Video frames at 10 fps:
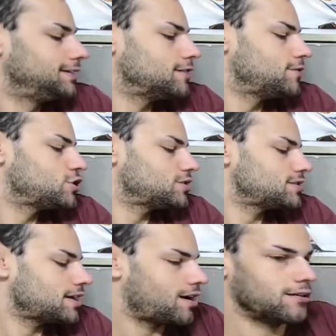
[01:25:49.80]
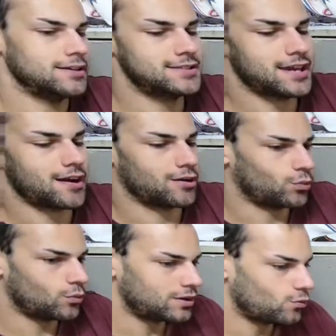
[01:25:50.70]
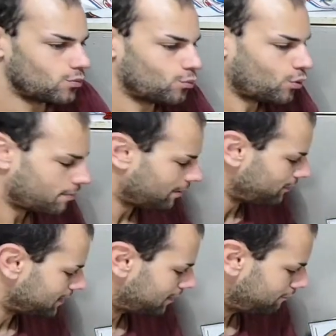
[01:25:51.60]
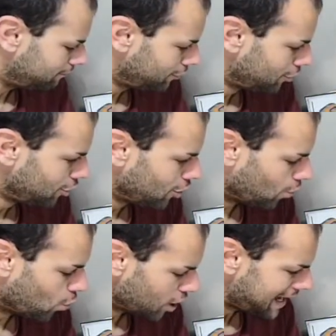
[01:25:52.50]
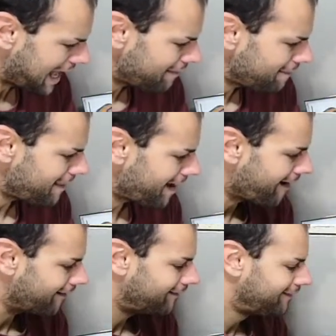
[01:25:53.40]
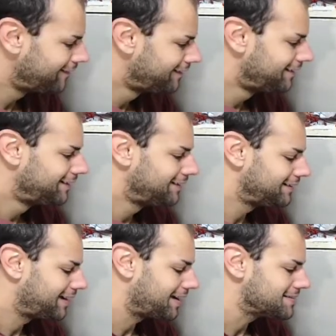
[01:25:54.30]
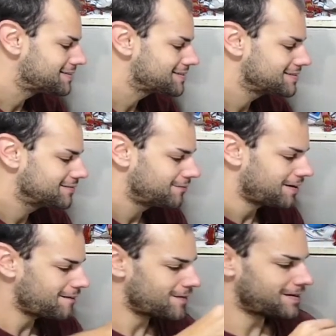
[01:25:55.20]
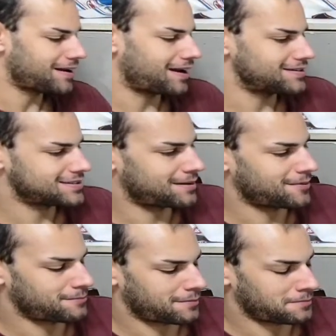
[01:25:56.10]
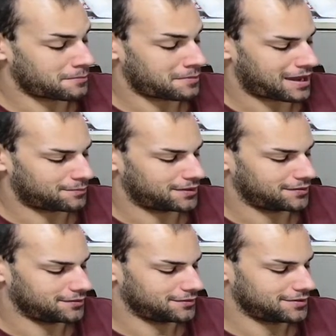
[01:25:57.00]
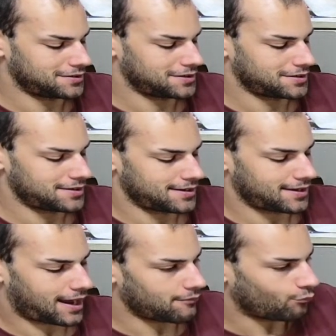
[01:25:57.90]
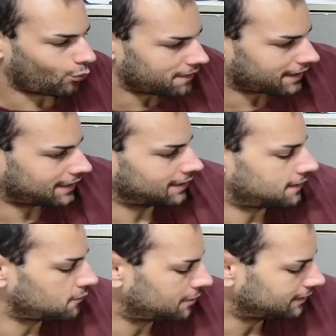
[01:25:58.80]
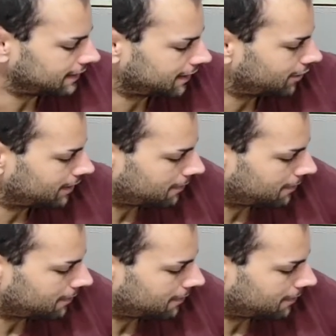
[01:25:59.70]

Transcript: The vision's there. It's there. We're building it. We're getting there. Nice. Very, very nice. I'm happy. One thing I love about Lego, and